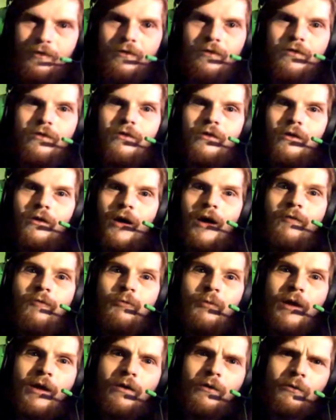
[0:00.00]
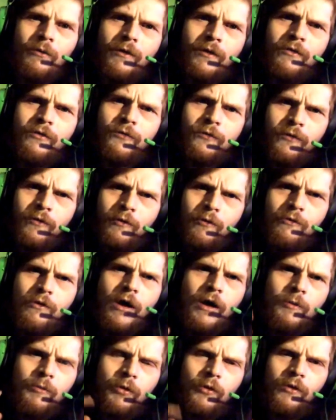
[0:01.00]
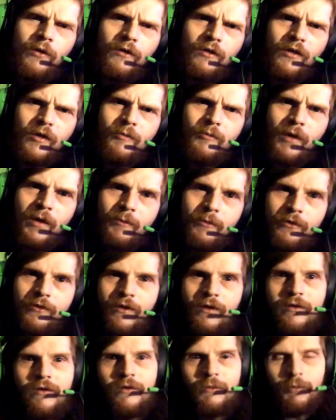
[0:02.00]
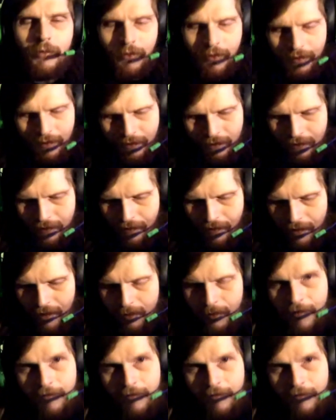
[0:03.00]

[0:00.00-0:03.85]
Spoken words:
So I've met quite a few Bullet Club members at this point in time.